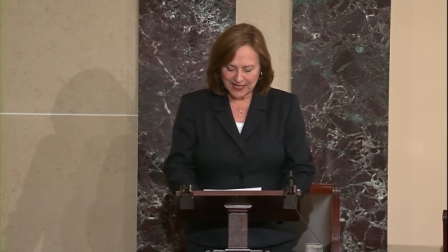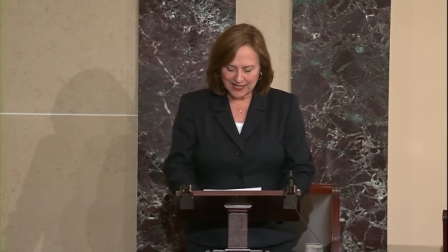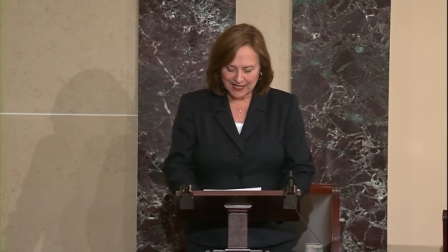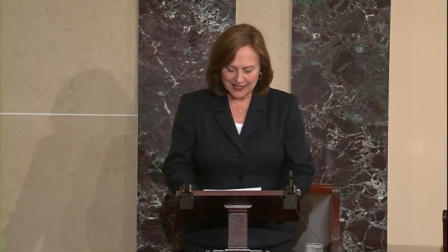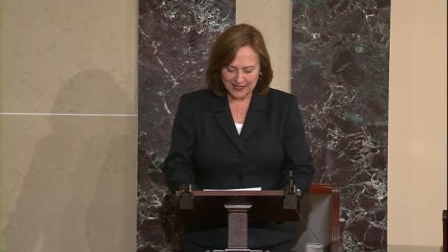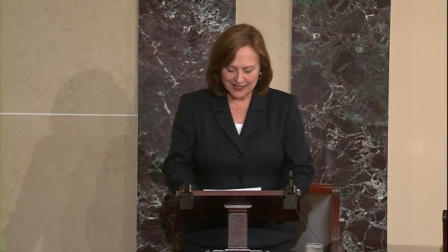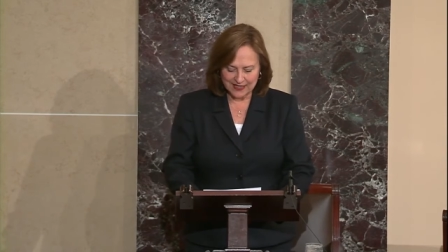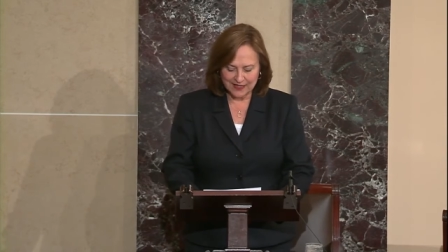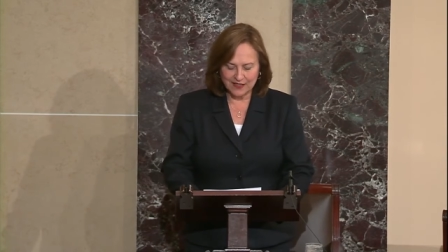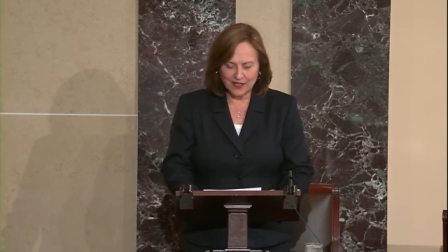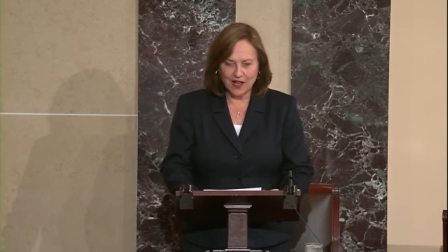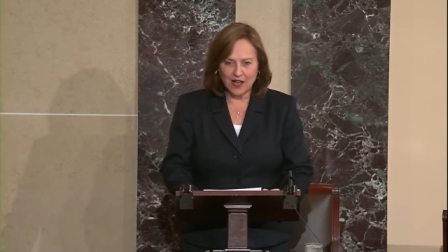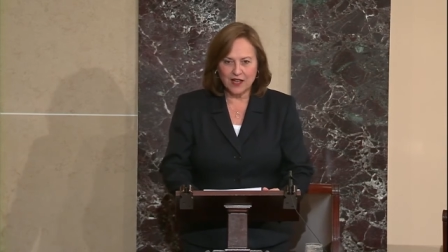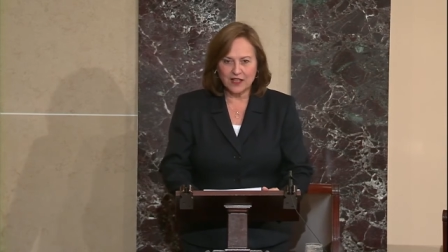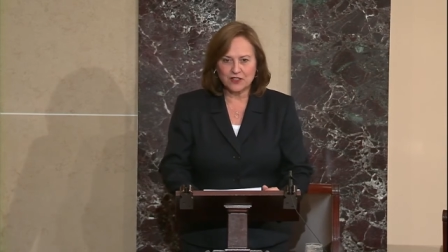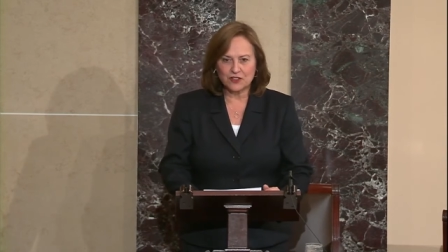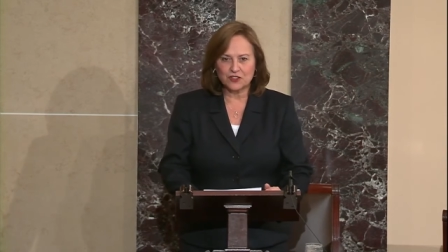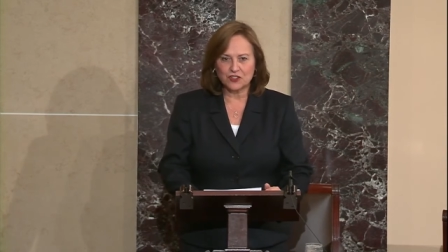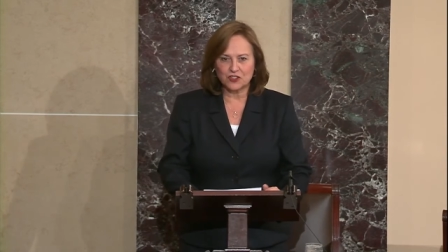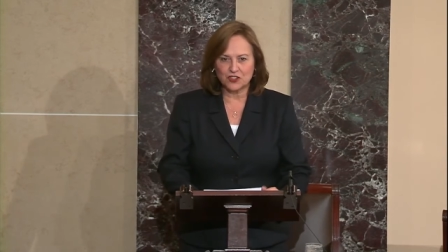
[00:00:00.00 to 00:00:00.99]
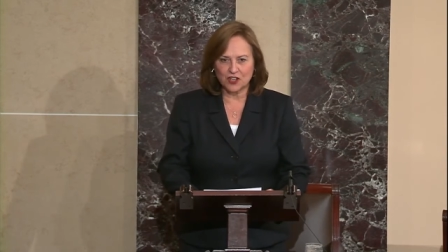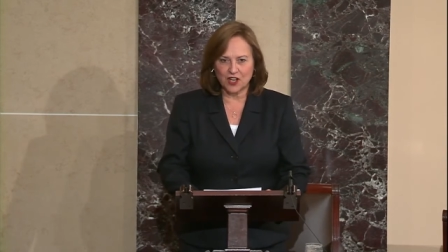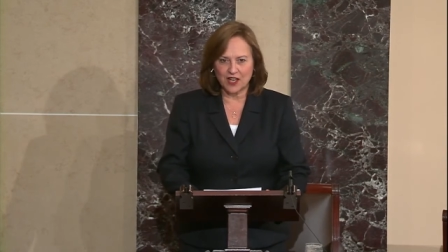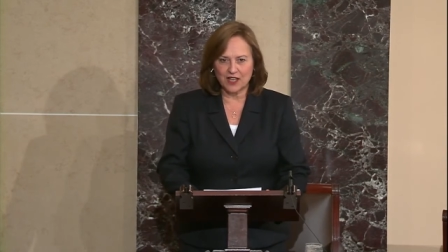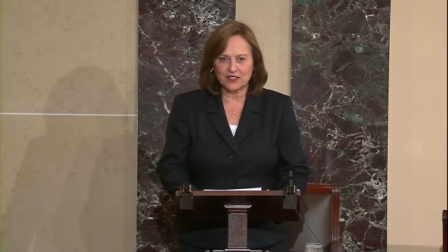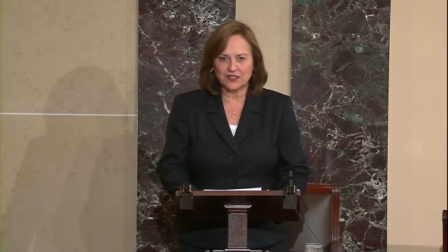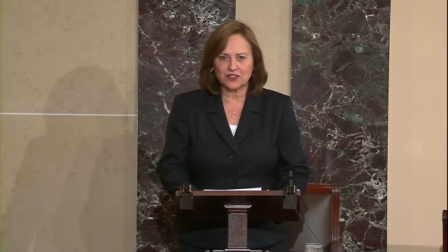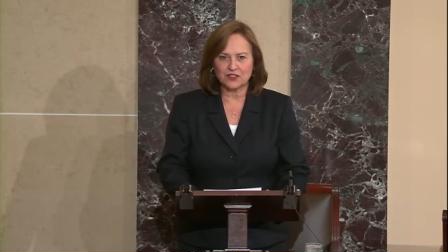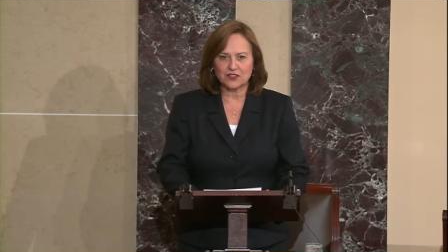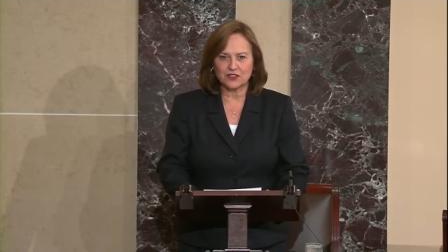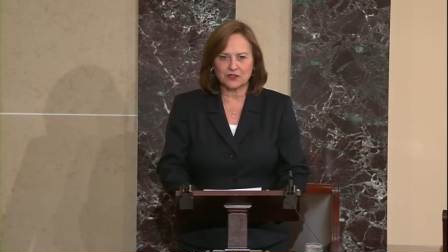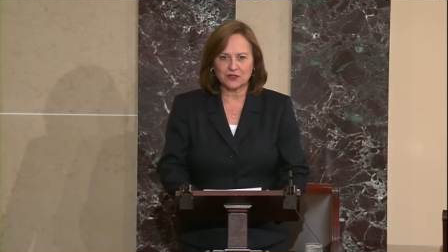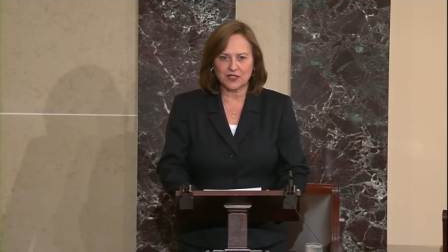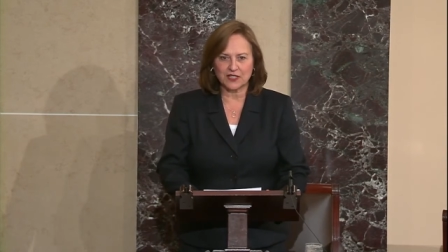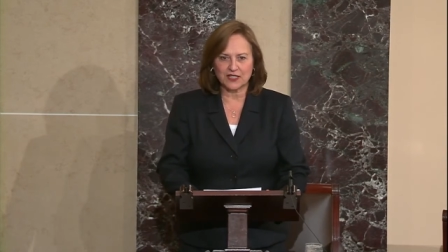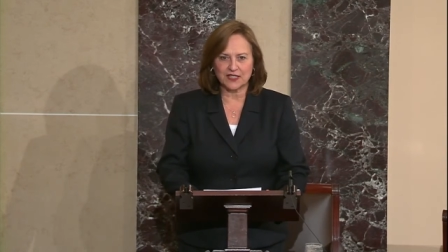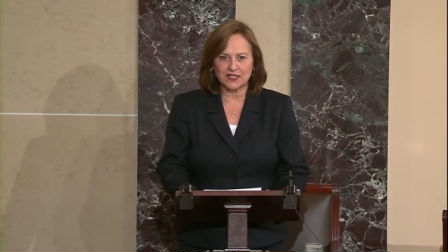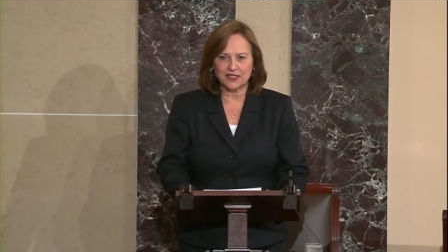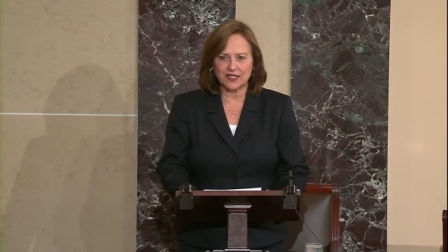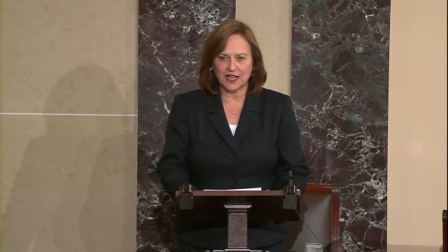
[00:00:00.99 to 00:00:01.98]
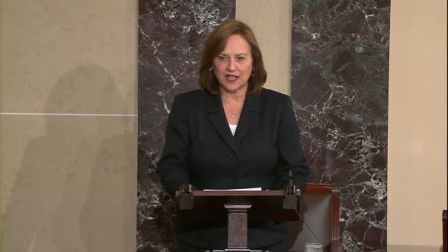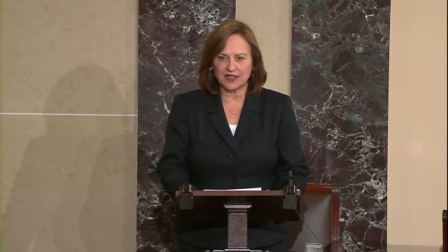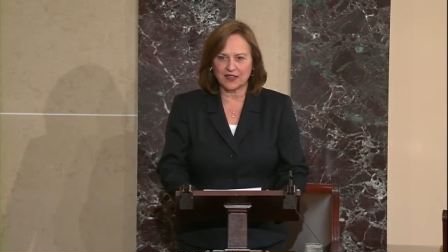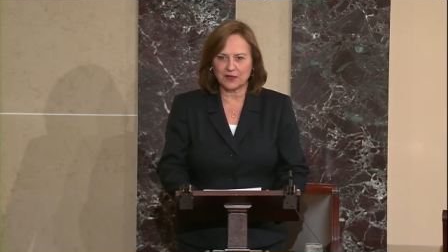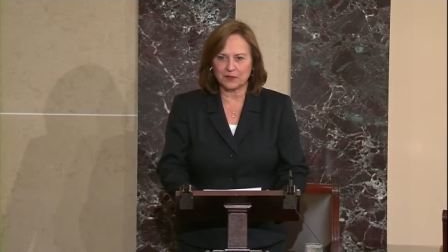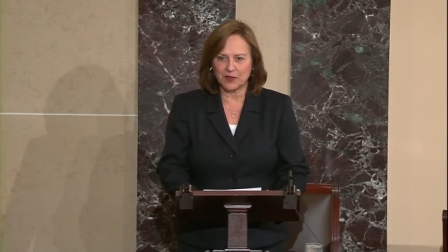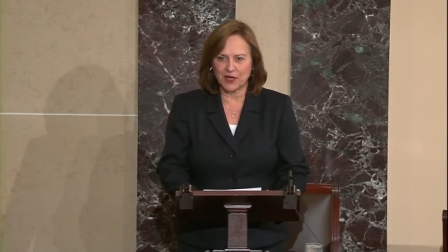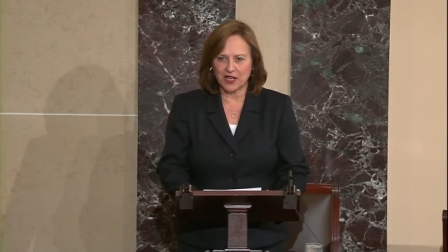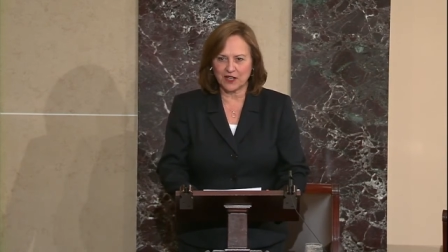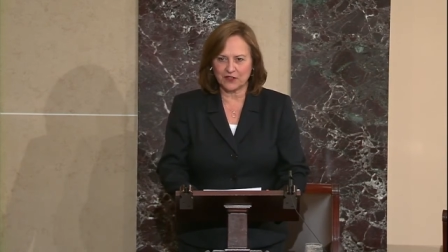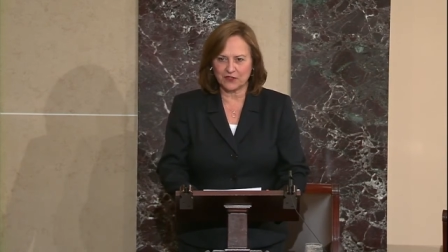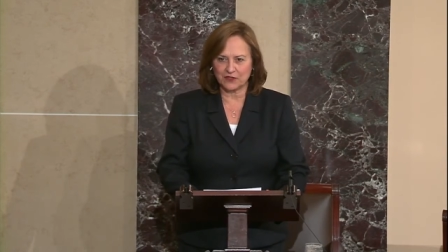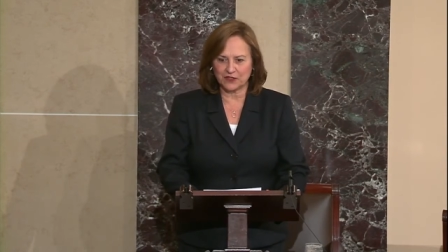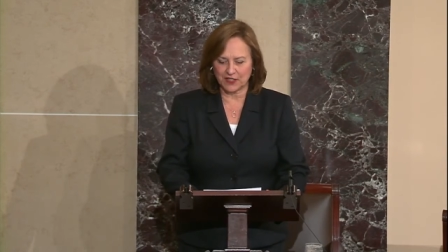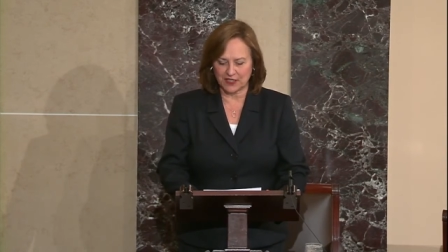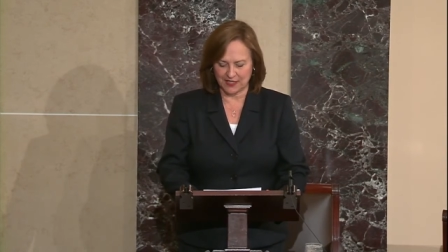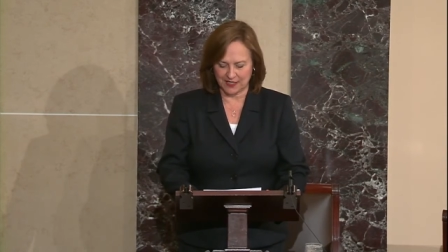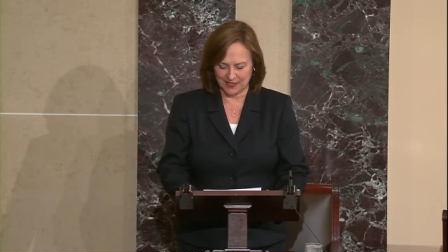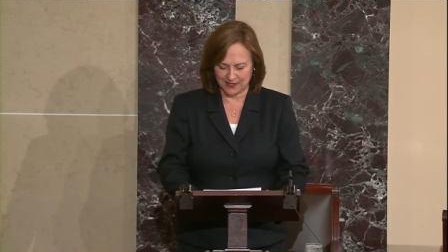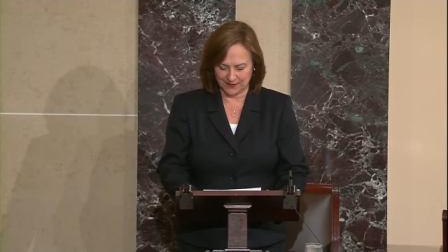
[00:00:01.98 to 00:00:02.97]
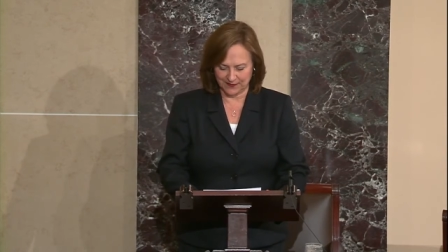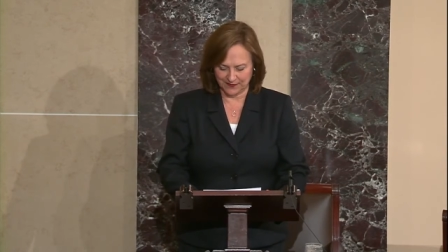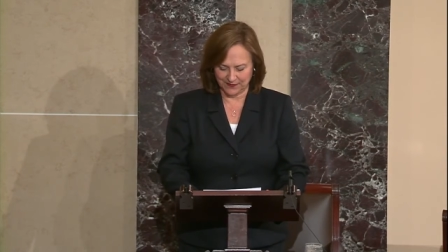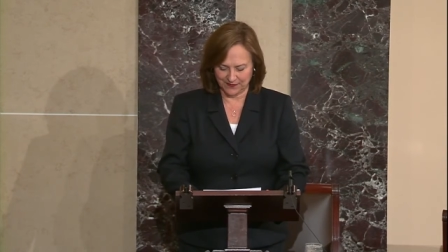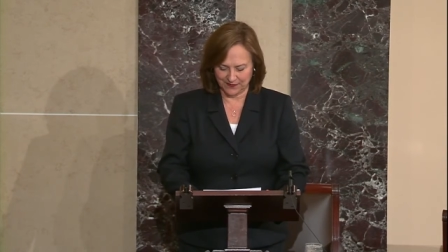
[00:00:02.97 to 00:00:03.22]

is not just to extend the benefits.